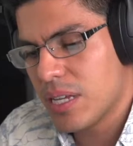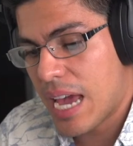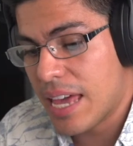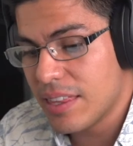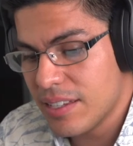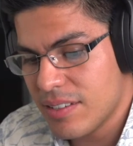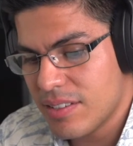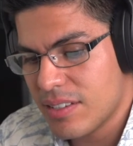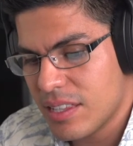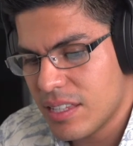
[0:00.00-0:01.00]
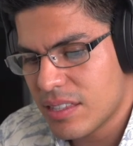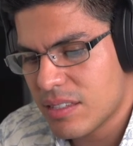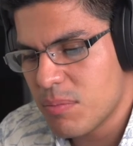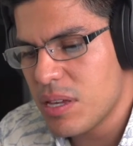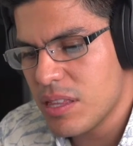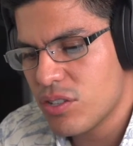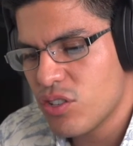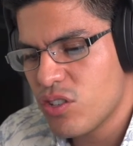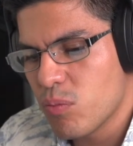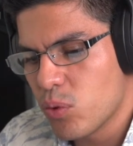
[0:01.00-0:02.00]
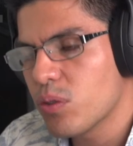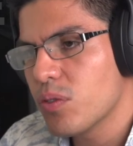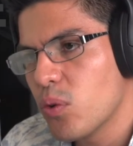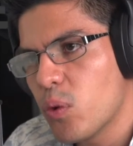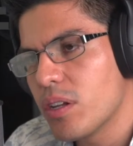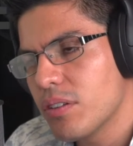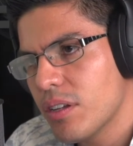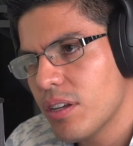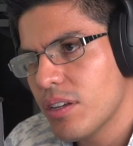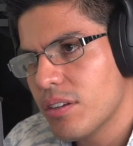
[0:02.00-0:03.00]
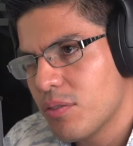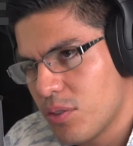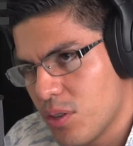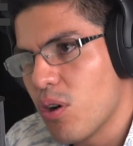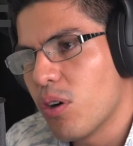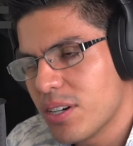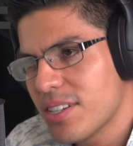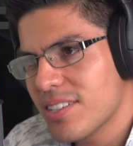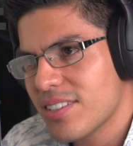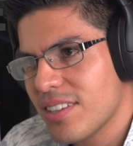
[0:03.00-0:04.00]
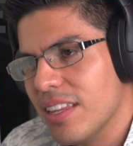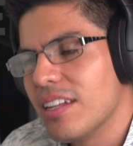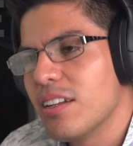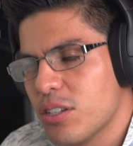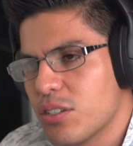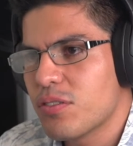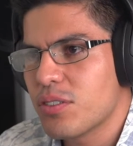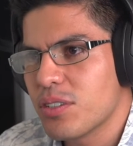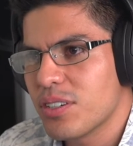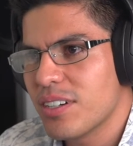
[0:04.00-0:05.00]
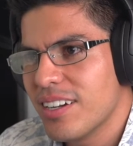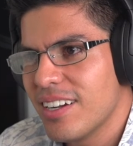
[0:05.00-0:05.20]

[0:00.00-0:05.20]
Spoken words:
Yeah. And this is to me this is more of a win for the artist than it is for.